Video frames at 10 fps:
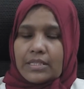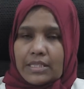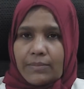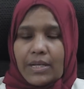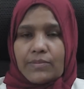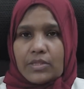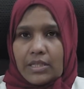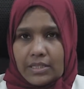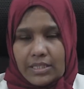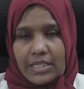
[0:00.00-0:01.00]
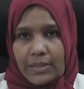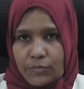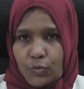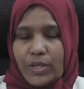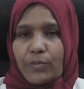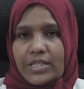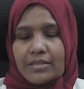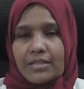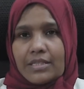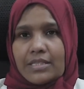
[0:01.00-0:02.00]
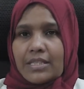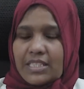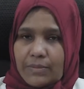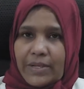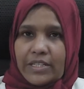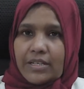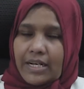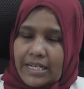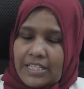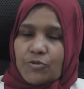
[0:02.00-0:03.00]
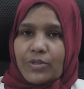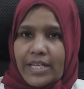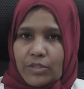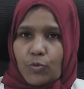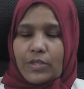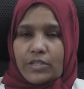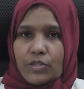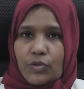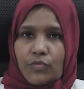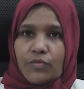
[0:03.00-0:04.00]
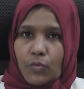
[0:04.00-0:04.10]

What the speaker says: sometimes at the time during winter seasons, it's better at least to take 2 liters of